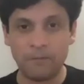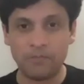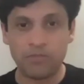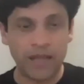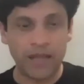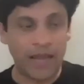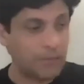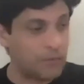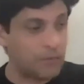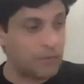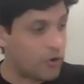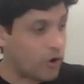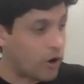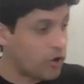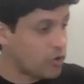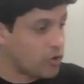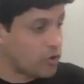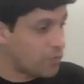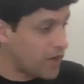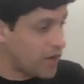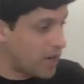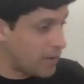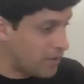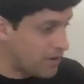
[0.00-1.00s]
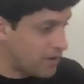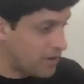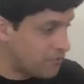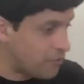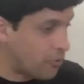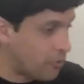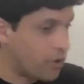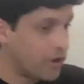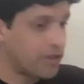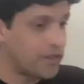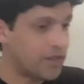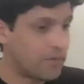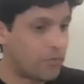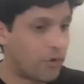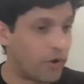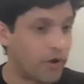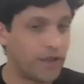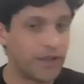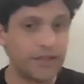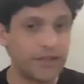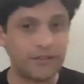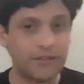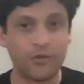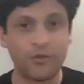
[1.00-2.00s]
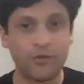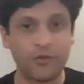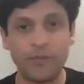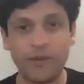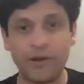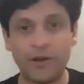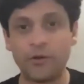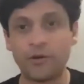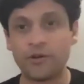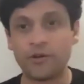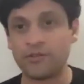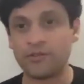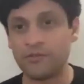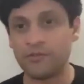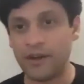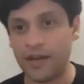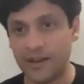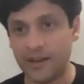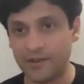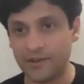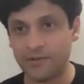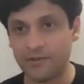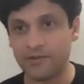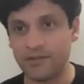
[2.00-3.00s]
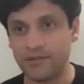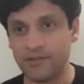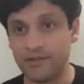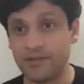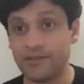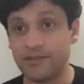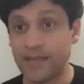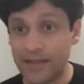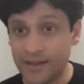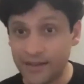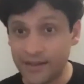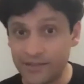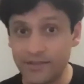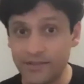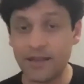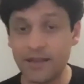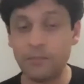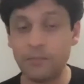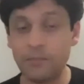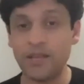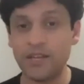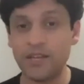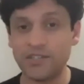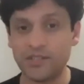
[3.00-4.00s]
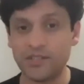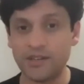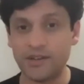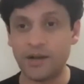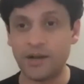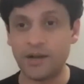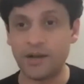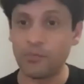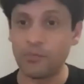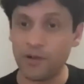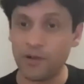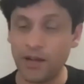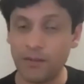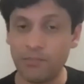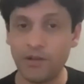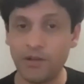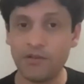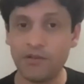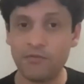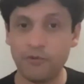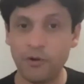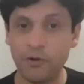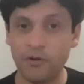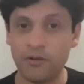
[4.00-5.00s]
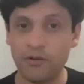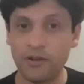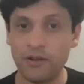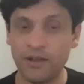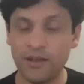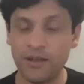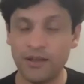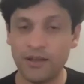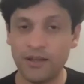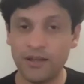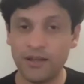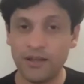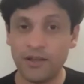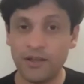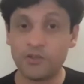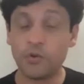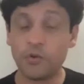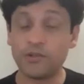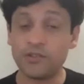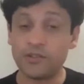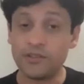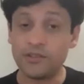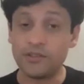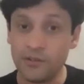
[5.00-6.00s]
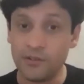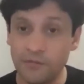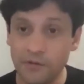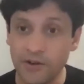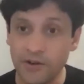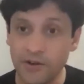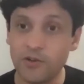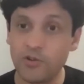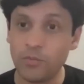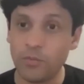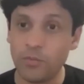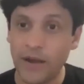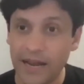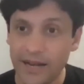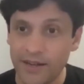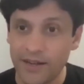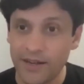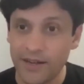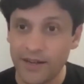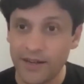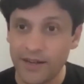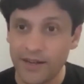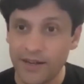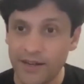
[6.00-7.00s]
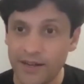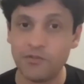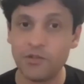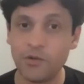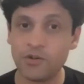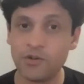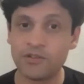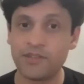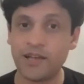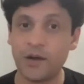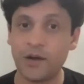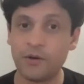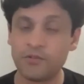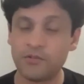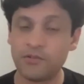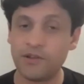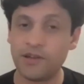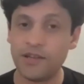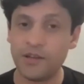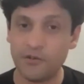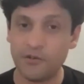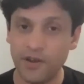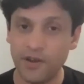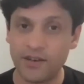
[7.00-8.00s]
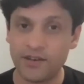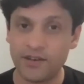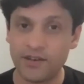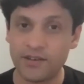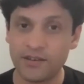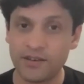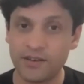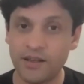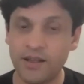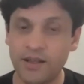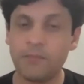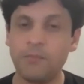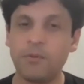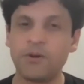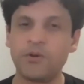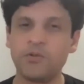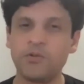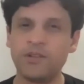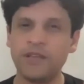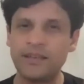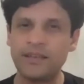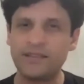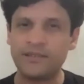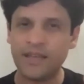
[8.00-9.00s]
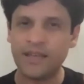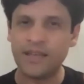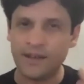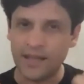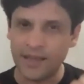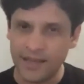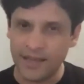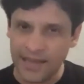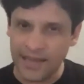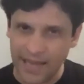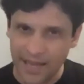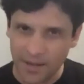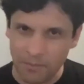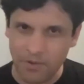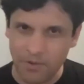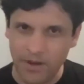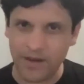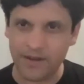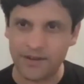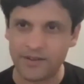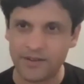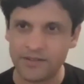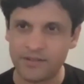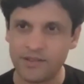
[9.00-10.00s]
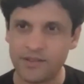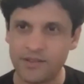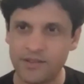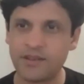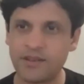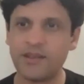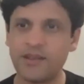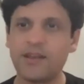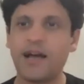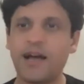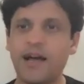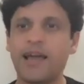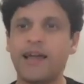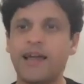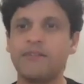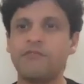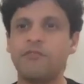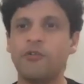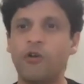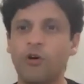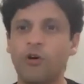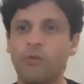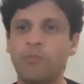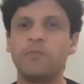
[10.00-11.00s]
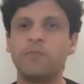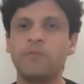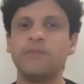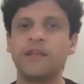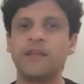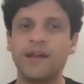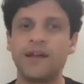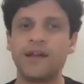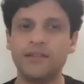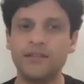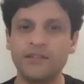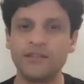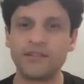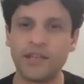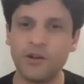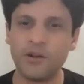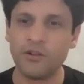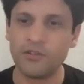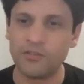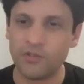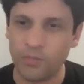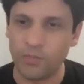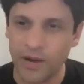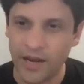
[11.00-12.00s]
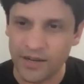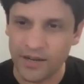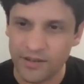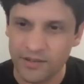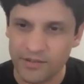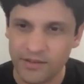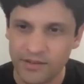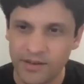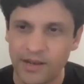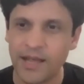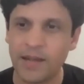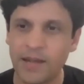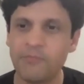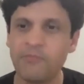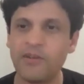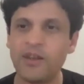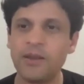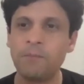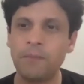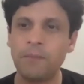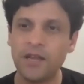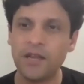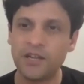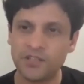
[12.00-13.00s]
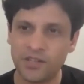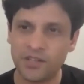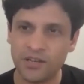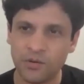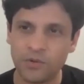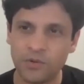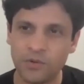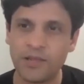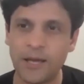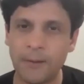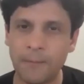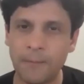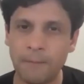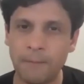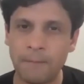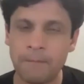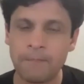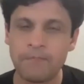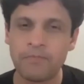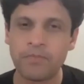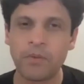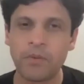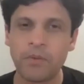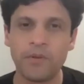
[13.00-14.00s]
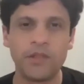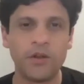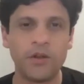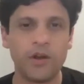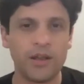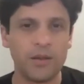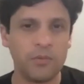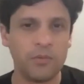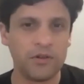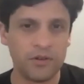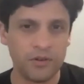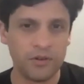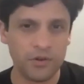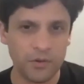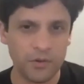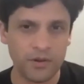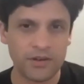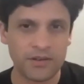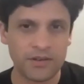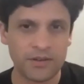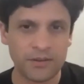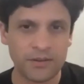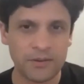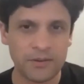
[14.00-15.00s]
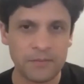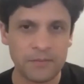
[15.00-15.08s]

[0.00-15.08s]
I'm drawn to pick up my phone in the morning instead of doing my lotus of gratitude. That is the temptation. I want to pick up my phone. So it's difficult to practice it, even though it sounds really great. But to the extent I can practice it, I have hope that others can also practice it. And I'm very patient with them when they're not able to do it.